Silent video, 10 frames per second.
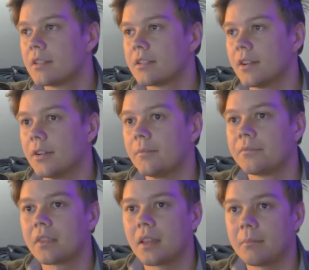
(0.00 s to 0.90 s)
So
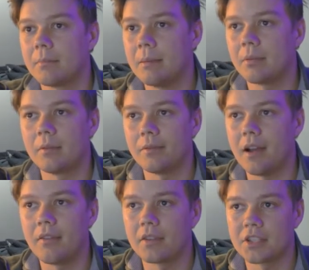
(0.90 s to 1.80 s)
people on
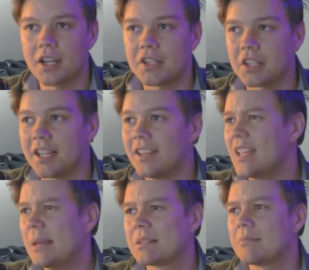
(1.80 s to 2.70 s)
Fiverr are charging
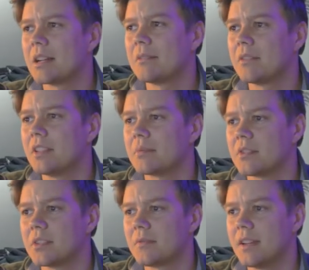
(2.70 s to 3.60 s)
heaps of money for this,
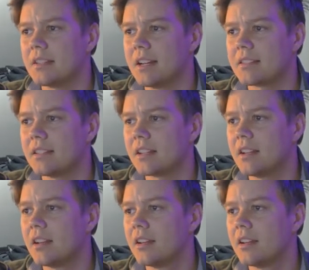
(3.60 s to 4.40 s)
which is fantastic.